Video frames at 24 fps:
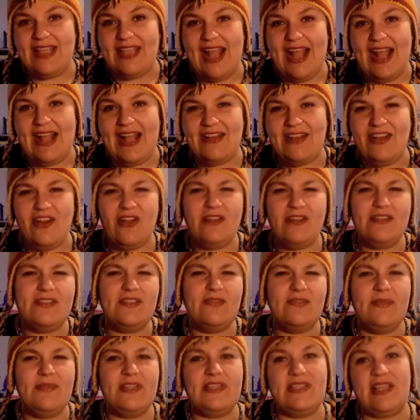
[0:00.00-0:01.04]
And you're also
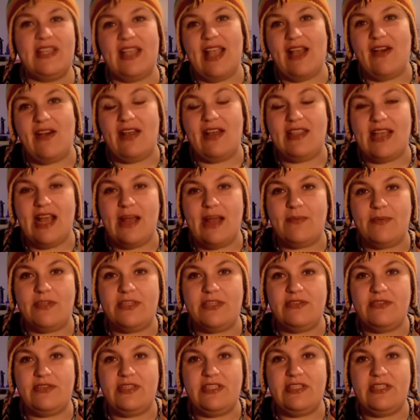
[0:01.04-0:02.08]
missing out on the
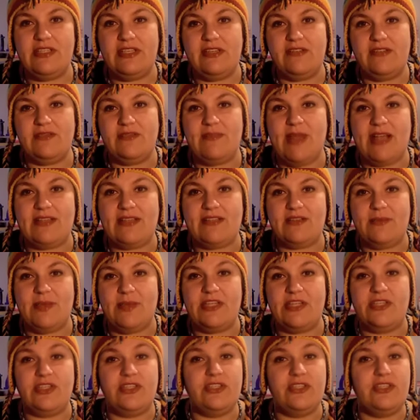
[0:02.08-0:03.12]
opportunity to use
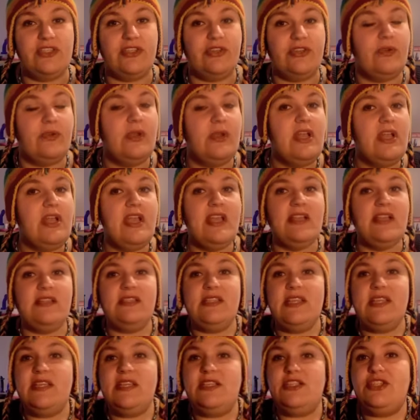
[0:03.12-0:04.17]
masturbation to
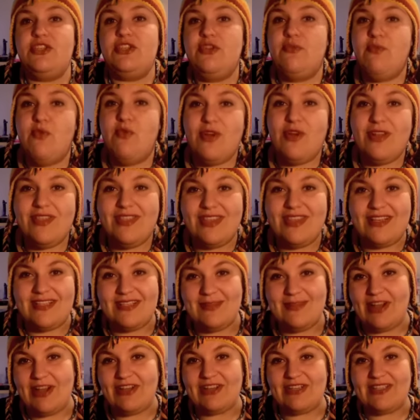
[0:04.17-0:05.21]
teach you more things
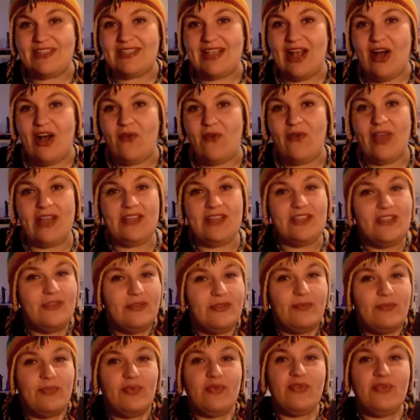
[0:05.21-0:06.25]
about yourself and to
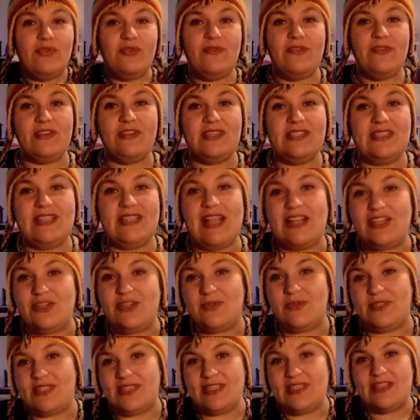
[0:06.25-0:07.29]
improve your
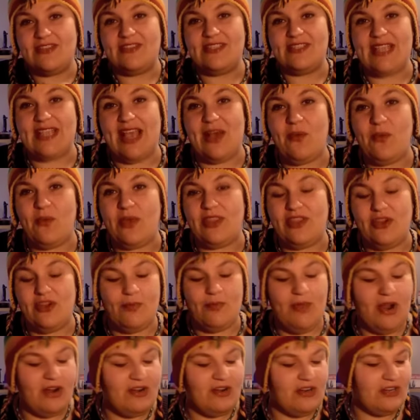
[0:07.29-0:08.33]
sexual skill set with your
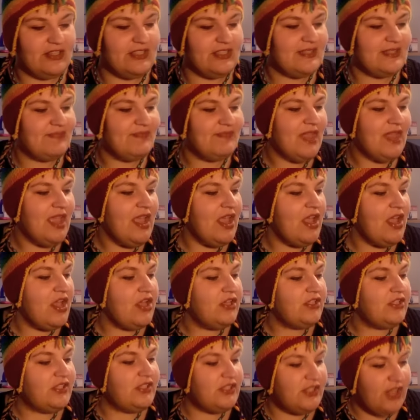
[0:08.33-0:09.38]
partners.
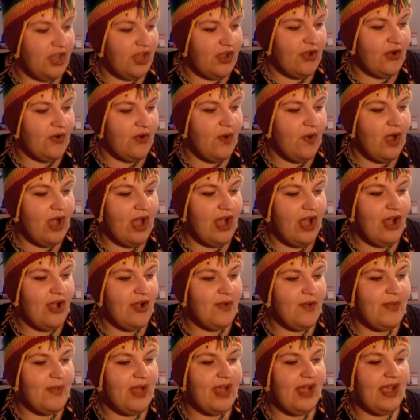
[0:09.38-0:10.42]
So,
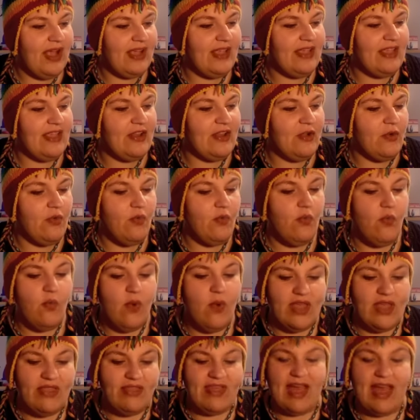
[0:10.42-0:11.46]
um, you know,
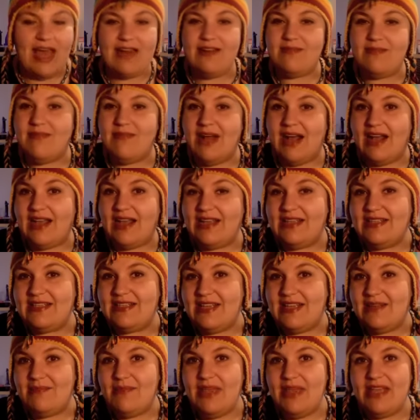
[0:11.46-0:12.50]
with that in mind,
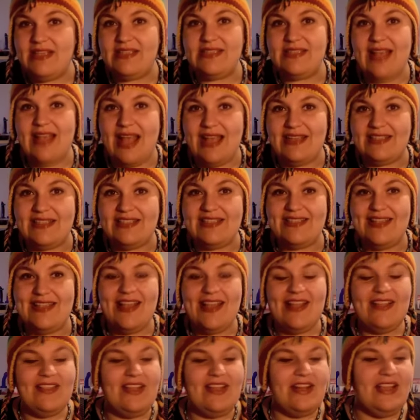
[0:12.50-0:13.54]
it makes sense
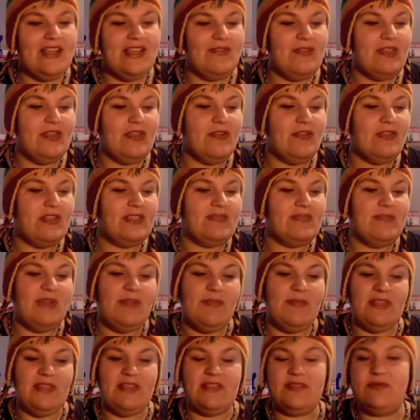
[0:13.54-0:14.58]
that even though this might
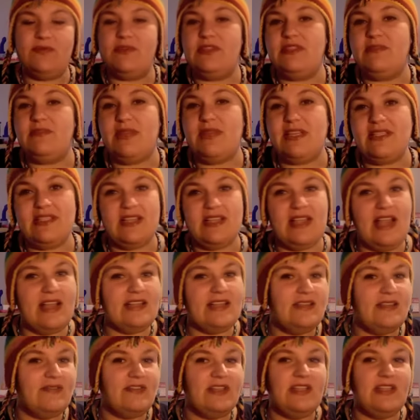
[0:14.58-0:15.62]
be this really basic
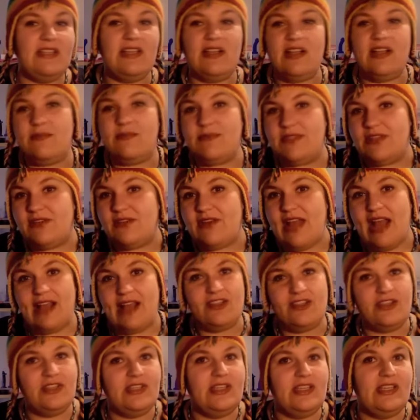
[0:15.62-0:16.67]
activity that comes so
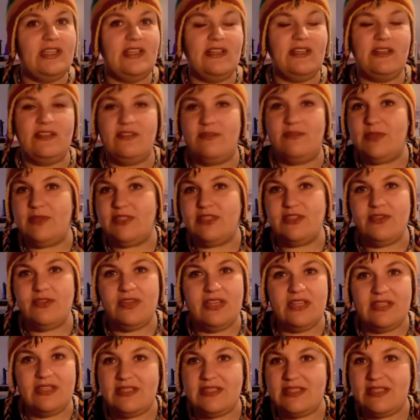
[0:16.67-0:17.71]
naturally and you've been doing
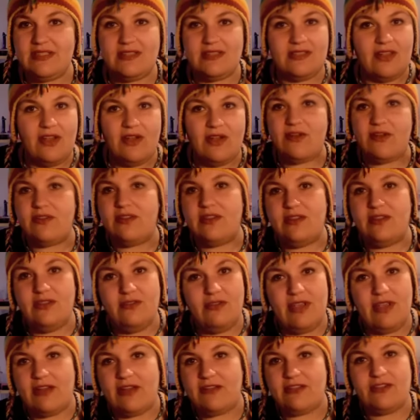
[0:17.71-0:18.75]
it since longer than you
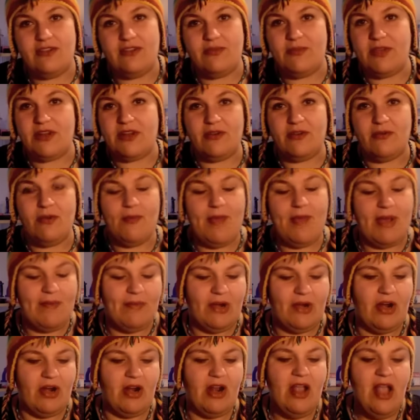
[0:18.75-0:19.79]
care to admit or
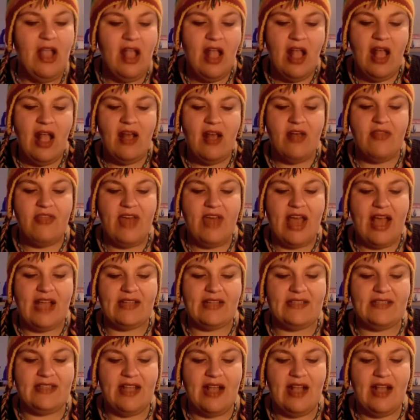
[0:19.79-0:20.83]
remember,
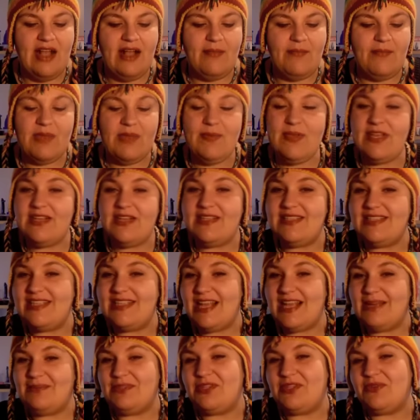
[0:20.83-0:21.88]
that uh, maybe it is
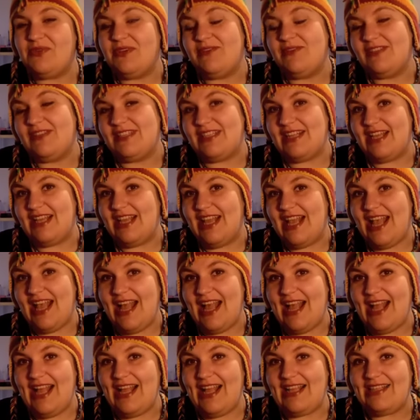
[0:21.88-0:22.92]
time to revisit it
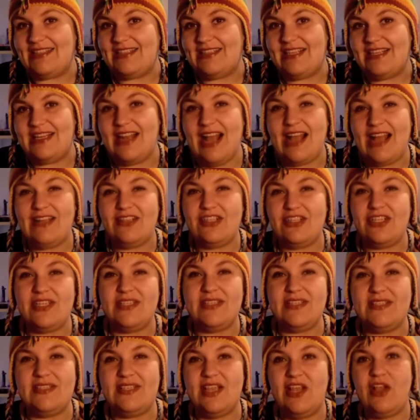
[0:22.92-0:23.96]
and not
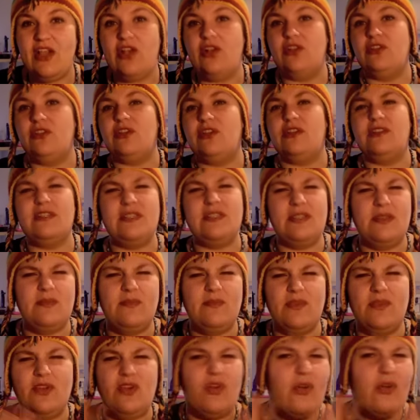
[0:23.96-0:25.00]
just learn
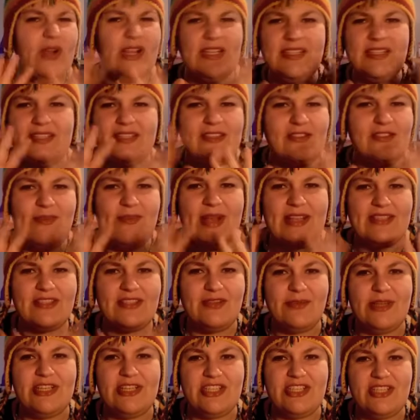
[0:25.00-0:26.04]
some crazy new
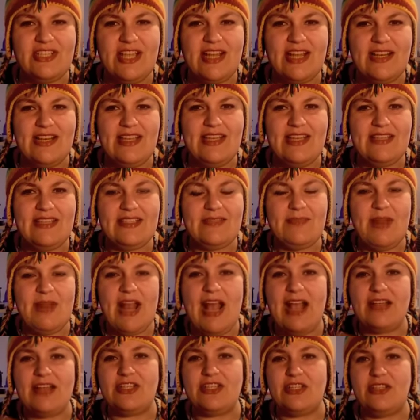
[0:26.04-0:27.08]
masturbation techniques, but
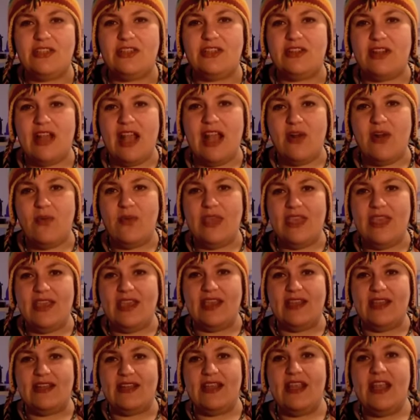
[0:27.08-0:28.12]
actually learn how we
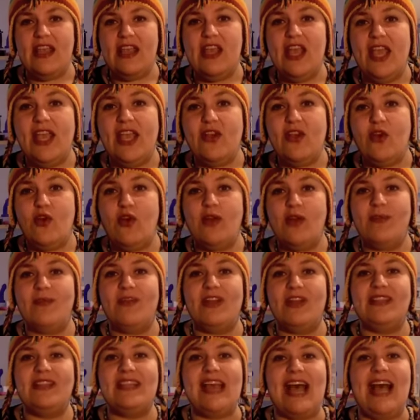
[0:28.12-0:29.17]
can
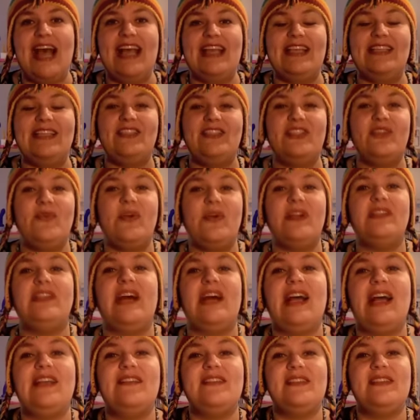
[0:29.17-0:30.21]
incorporate that into our
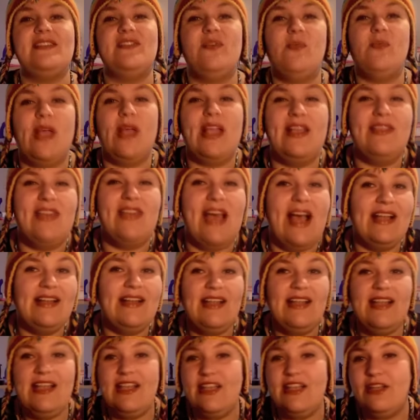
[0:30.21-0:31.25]
lives in a way that
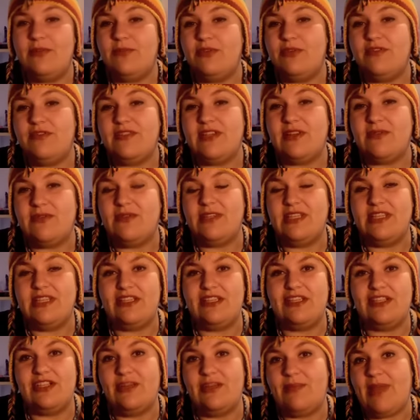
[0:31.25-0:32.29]
improves our
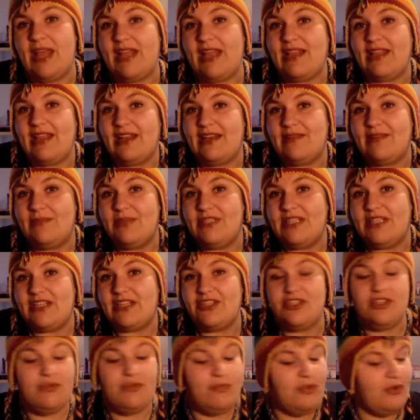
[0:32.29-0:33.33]
relationship and can
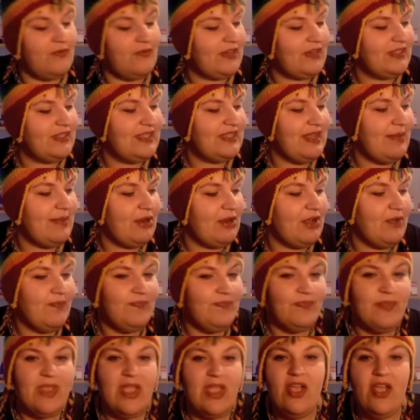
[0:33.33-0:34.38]
potentially improve our stamina.
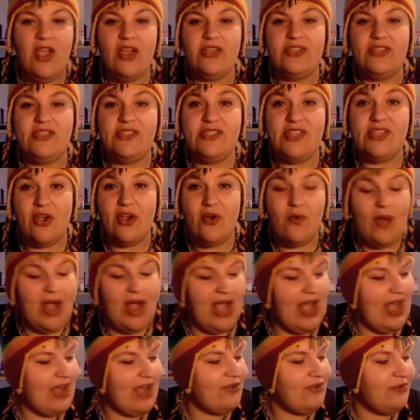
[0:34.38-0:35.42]
So,
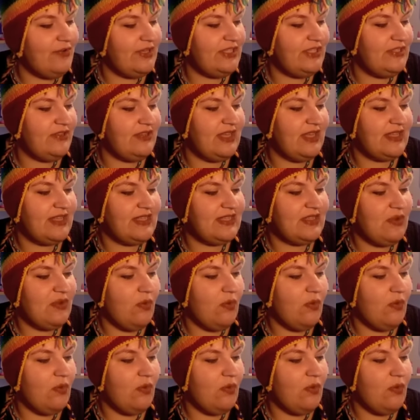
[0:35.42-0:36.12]
how do we do this?